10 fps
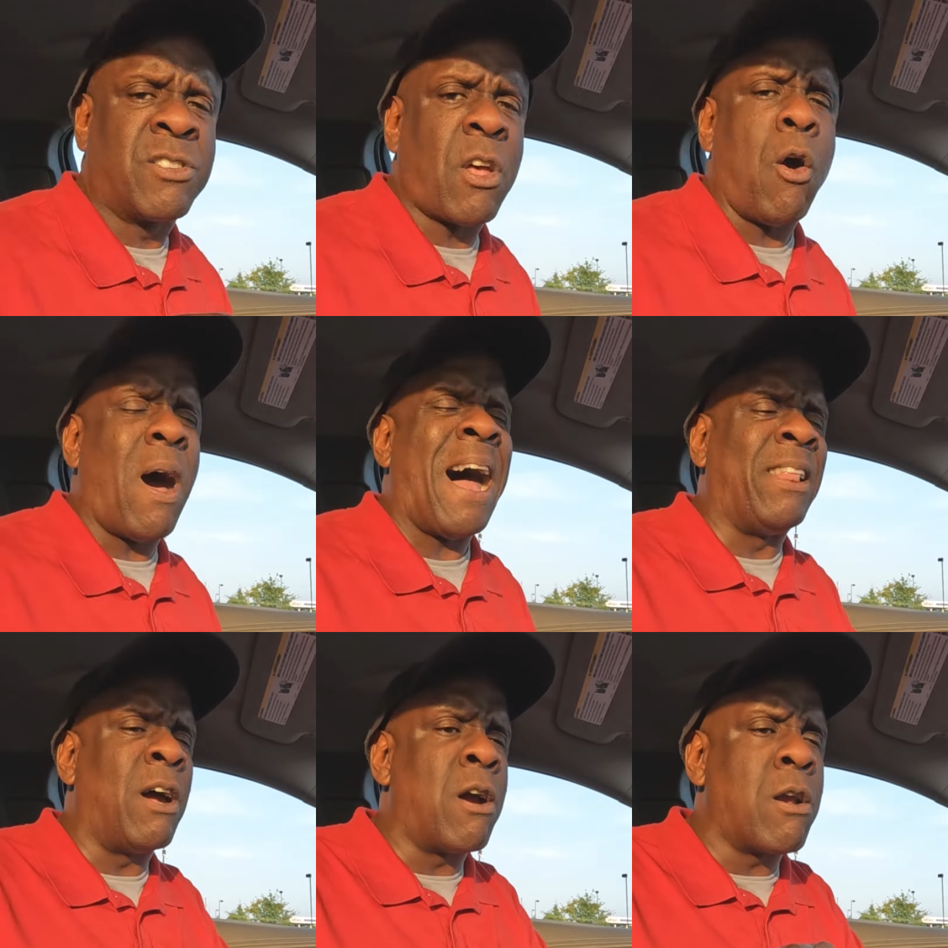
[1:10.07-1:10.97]
So I
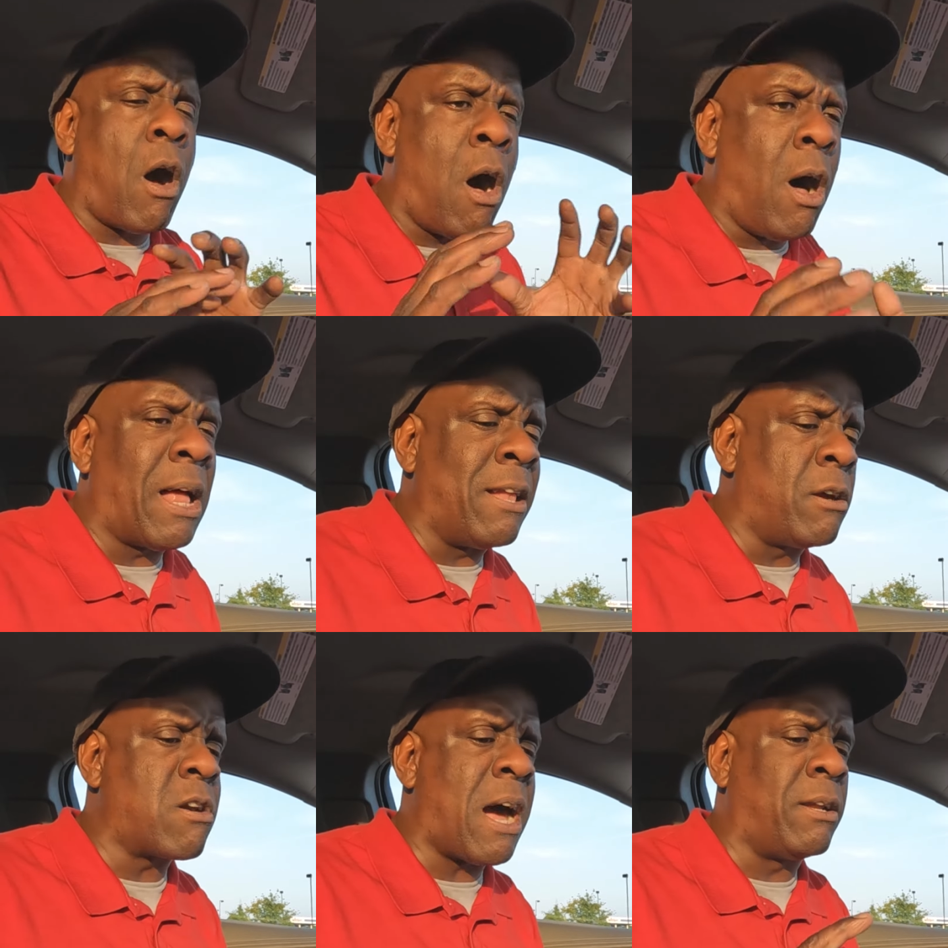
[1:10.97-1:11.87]
learned how
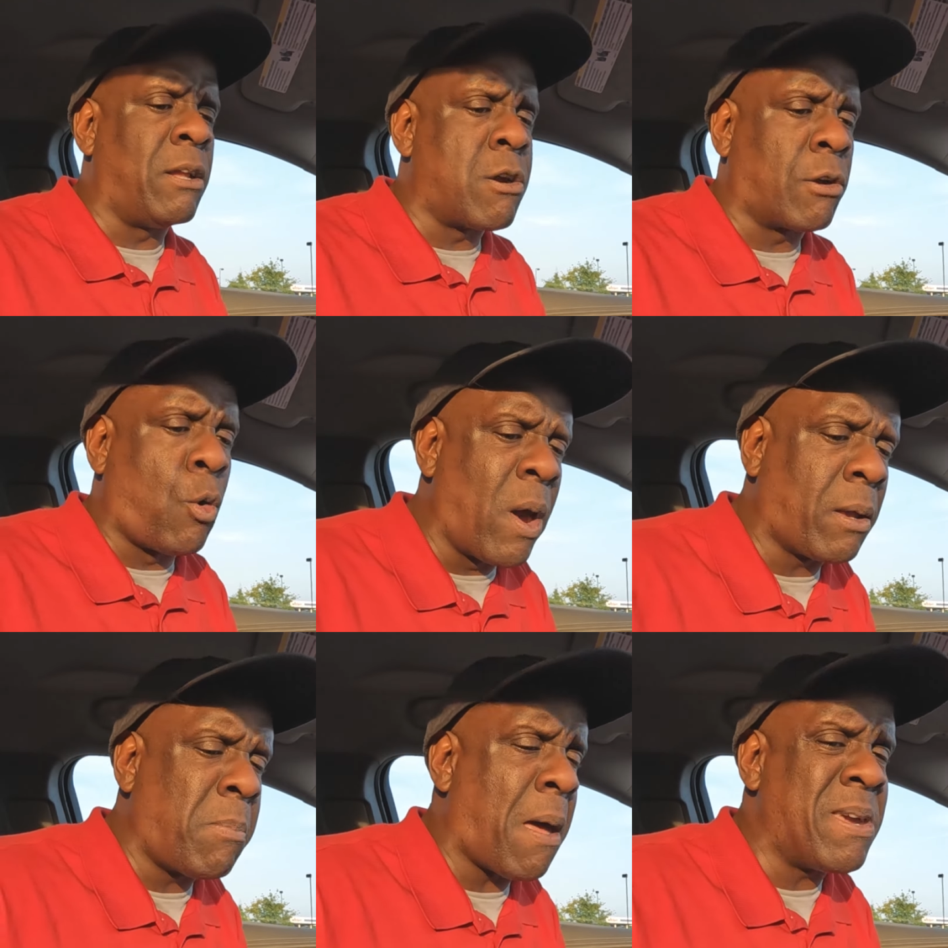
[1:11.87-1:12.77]
to learn
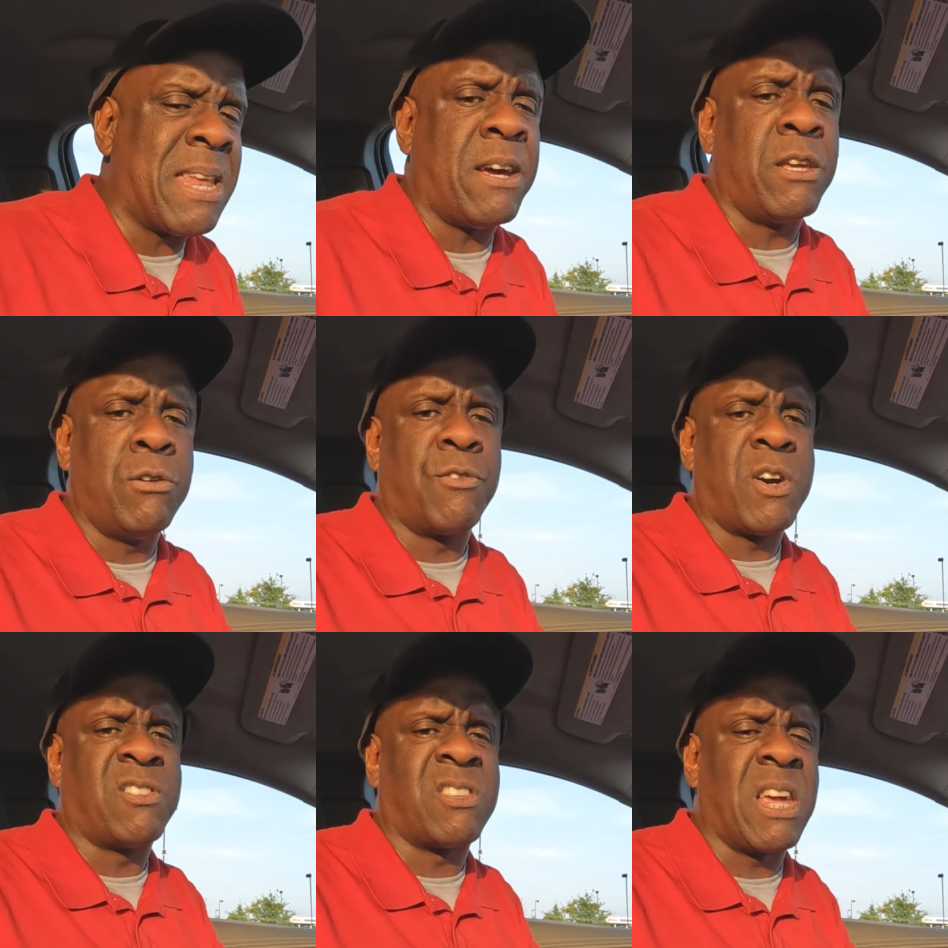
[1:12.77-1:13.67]
quick by being at a
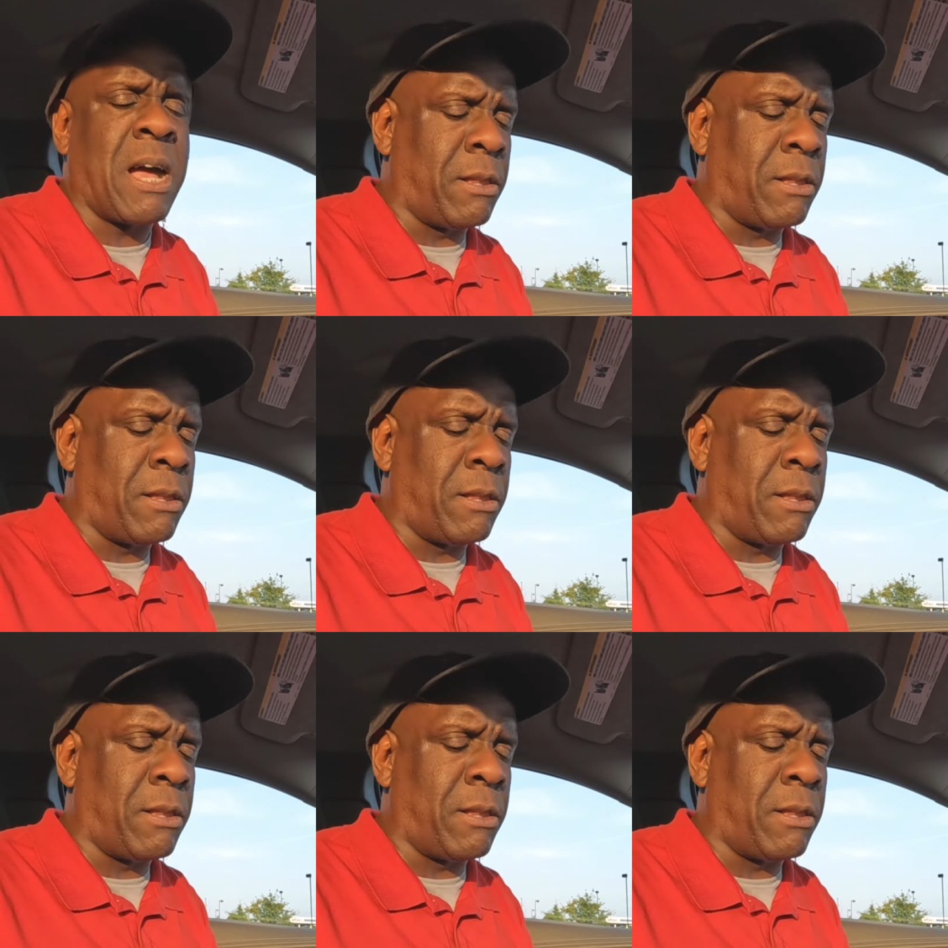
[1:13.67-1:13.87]
university.